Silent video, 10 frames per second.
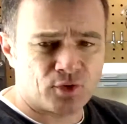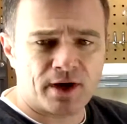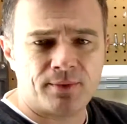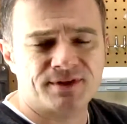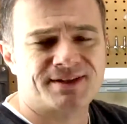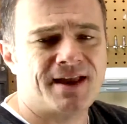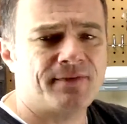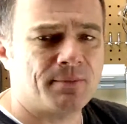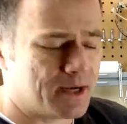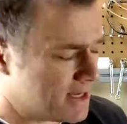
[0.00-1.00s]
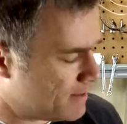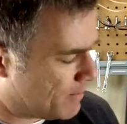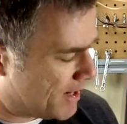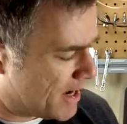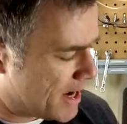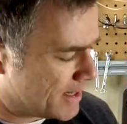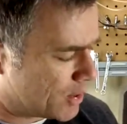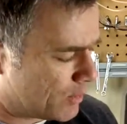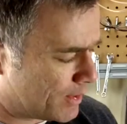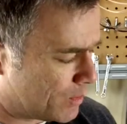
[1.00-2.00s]
thought I was saving money by
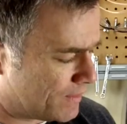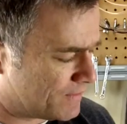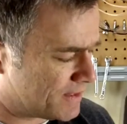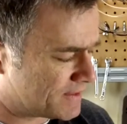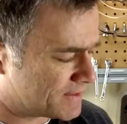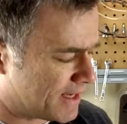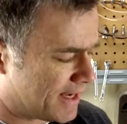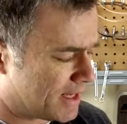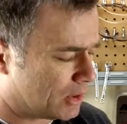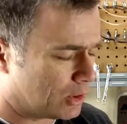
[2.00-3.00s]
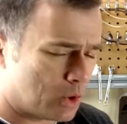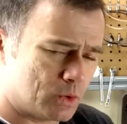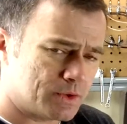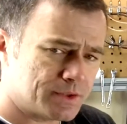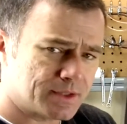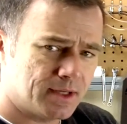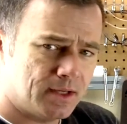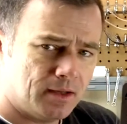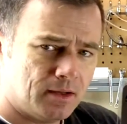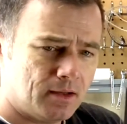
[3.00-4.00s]
going with just a lower
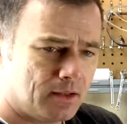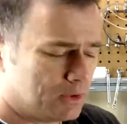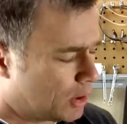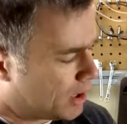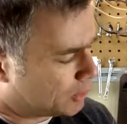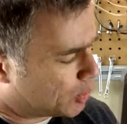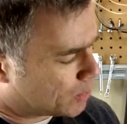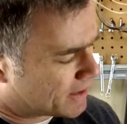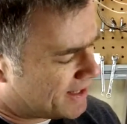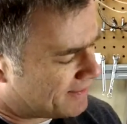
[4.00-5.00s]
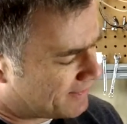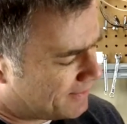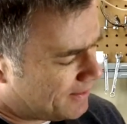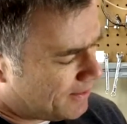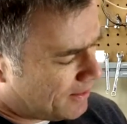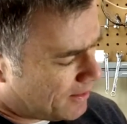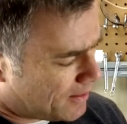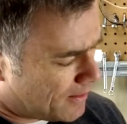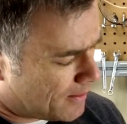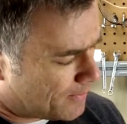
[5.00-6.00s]
kit,
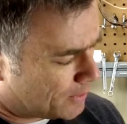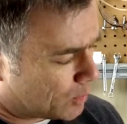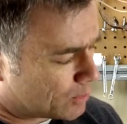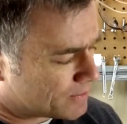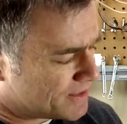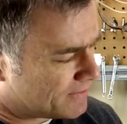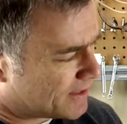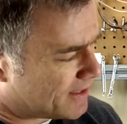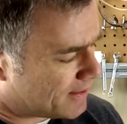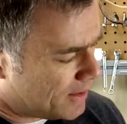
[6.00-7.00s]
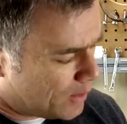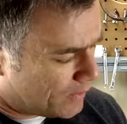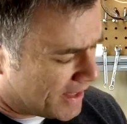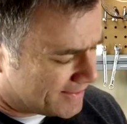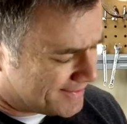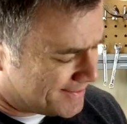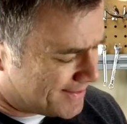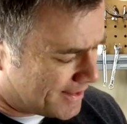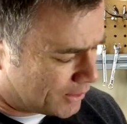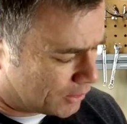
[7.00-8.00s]
a lower receiver kit that did
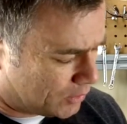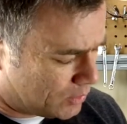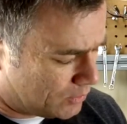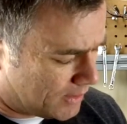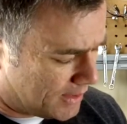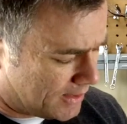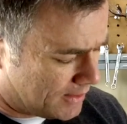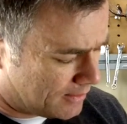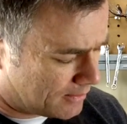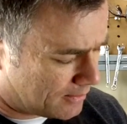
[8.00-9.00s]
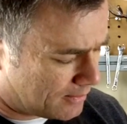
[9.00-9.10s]
not include the